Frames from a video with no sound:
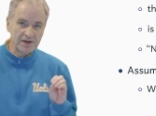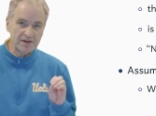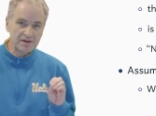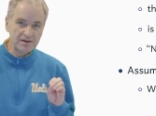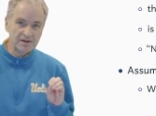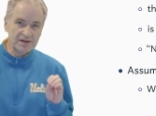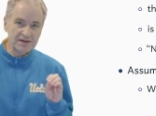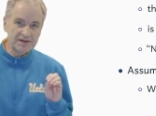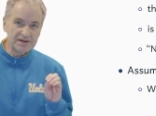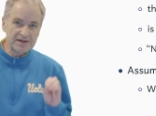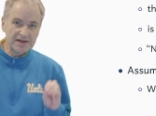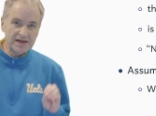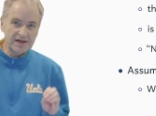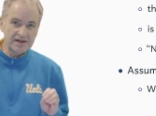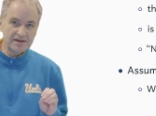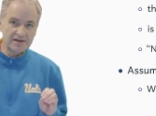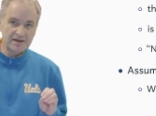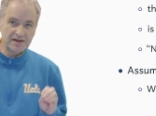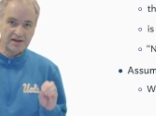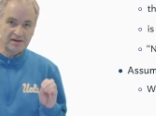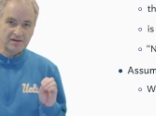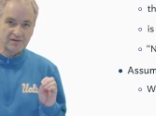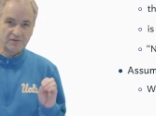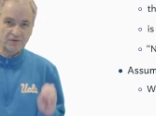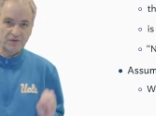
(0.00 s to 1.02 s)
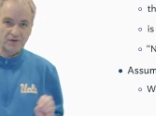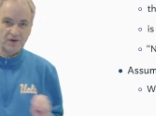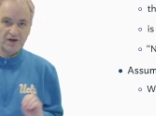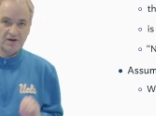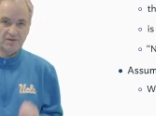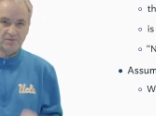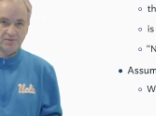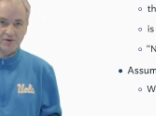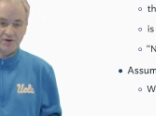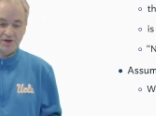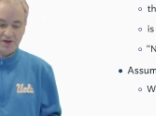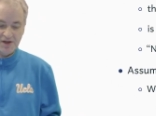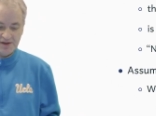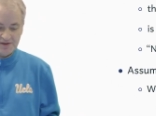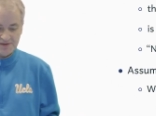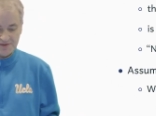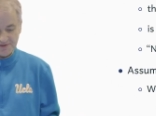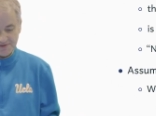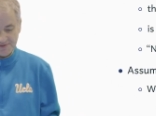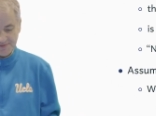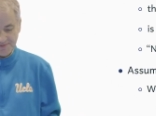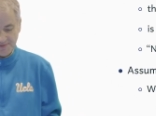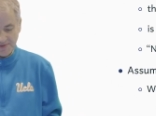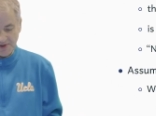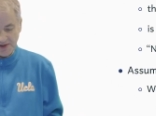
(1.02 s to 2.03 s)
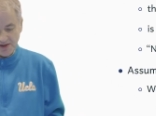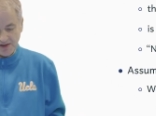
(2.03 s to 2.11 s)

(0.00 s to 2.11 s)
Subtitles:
the debt at the fair price.